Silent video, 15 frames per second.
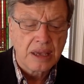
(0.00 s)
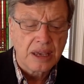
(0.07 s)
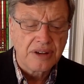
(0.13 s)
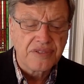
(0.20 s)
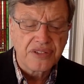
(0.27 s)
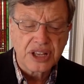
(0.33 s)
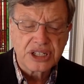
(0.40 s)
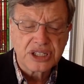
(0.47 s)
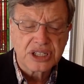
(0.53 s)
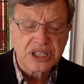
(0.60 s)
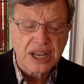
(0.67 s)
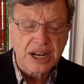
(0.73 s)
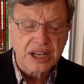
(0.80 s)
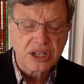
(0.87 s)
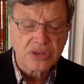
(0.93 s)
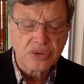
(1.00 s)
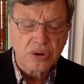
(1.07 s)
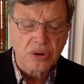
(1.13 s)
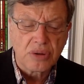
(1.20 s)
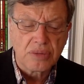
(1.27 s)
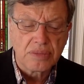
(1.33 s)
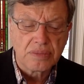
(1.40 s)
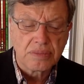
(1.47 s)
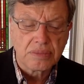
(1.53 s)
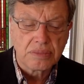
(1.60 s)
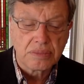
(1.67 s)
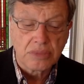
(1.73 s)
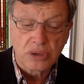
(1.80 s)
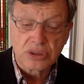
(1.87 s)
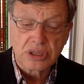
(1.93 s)
Inflation's out of control.
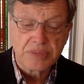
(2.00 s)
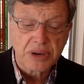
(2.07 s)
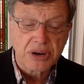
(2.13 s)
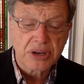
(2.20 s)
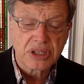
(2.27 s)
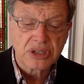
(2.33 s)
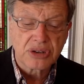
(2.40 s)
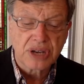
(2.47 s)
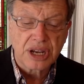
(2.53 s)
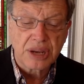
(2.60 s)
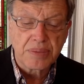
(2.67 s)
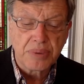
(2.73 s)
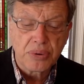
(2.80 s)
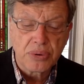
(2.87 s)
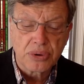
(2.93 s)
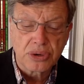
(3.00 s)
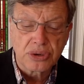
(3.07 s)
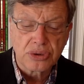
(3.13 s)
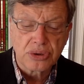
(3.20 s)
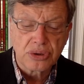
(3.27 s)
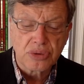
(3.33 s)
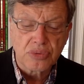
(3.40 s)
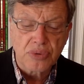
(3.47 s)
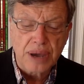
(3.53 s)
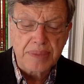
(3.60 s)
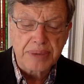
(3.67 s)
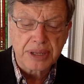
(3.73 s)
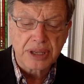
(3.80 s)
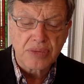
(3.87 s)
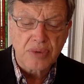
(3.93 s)
Most Americans are getting poorer due to the
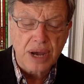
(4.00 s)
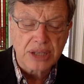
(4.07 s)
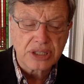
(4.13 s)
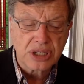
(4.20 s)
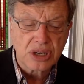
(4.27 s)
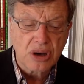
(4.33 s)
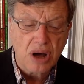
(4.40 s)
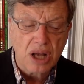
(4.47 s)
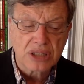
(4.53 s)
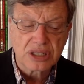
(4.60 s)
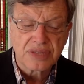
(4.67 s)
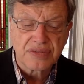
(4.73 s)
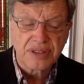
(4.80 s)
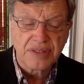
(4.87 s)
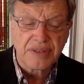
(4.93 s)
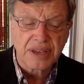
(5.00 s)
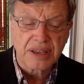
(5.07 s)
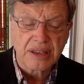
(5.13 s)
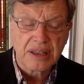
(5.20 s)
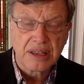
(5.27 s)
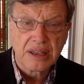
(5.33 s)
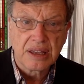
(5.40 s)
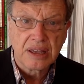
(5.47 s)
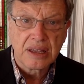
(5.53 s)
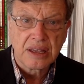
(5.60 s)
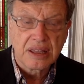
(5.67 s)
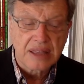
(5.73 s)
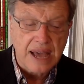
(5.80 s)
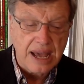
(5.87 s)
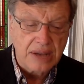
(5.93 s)
rapidly rising cost of living.
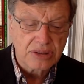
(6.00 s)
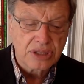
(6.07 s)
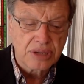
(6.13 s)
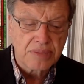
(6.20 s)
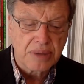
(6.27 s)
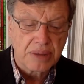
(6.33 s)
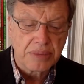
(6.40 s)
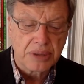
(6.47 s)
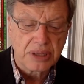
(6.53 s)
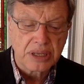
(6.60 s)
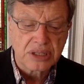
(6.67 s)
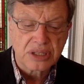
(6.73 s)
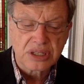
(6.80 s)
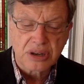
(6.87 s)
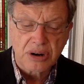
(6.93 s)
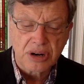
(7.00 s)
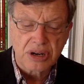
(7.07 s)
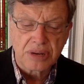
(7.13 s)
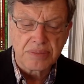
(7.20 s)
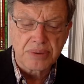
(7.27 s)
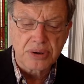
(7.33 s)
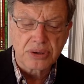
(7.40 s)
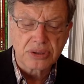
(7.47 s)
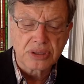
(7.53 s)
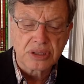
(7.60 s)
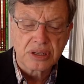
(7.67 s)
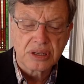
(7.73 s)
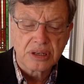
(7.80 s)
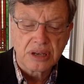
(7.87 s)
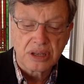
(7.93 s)
The housing bubble has started to burst,
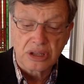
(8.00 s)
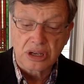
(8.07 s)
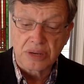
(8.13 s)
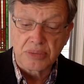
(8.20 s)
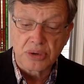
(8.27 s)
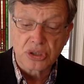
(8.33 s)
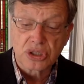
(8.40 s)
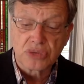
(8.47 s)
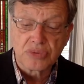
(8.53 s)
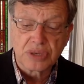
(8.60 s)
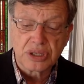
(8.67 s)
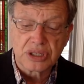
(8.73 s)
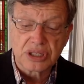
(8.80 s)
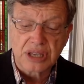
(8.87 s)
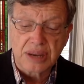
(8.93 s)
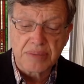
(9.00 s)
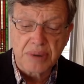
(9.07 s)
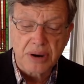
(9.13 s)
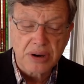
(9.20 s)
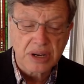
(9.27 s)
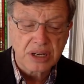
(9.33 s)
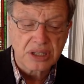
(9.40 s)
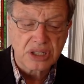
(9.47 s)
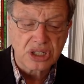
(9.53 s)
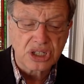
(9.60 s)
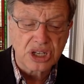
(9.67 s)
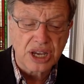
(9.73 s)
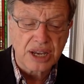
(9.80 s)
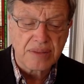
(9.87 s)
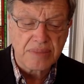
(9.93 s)
and the commercial real estate market is a
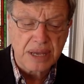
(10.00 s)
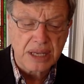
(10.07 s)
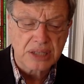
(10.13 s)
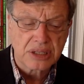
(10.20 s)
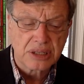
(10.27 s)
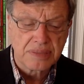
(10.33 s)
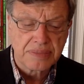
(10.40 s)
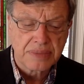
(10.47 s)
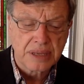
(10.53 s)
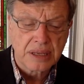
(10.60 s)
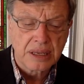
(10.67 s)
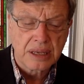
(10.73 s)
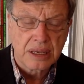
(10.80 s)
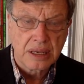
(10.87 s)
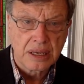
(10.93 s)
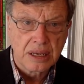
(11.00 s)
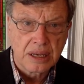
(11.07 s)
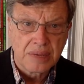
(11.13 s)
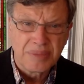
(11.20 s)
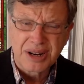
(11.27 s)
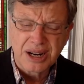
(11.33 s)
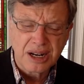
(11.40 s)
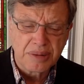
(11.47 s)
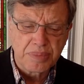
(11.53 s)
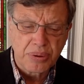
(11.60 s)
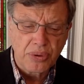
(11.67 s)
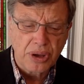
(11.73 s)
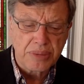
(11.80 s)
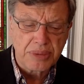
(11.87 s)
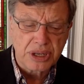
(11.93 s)
giant mess. But
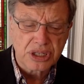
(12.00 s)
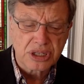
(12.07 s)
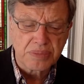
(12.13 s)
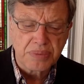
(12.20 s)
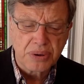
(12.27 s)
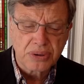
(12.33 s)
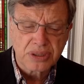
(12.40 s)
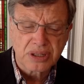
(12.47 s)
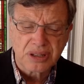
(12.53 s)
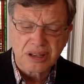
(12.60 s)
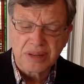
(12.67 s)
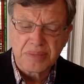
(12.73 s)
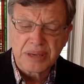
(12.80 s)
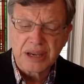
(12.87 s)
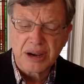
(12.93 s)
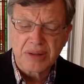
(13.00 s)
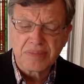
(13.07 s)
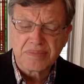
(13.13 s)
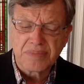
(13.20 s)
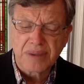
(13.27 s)
unemployment is supposedly to be our